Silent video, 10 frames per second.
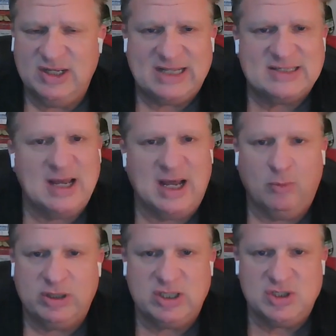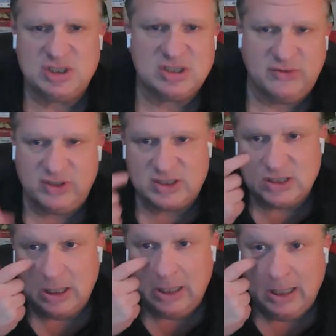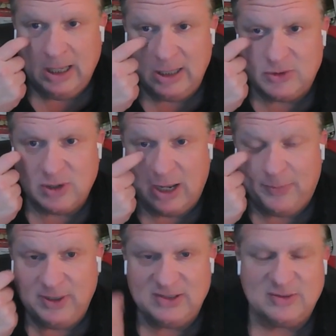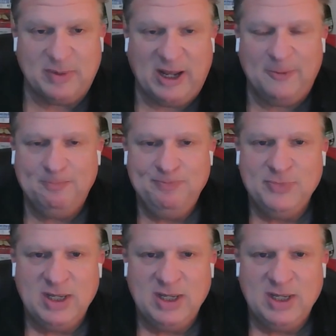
And that's kind of what the gist of this uh, drop is about,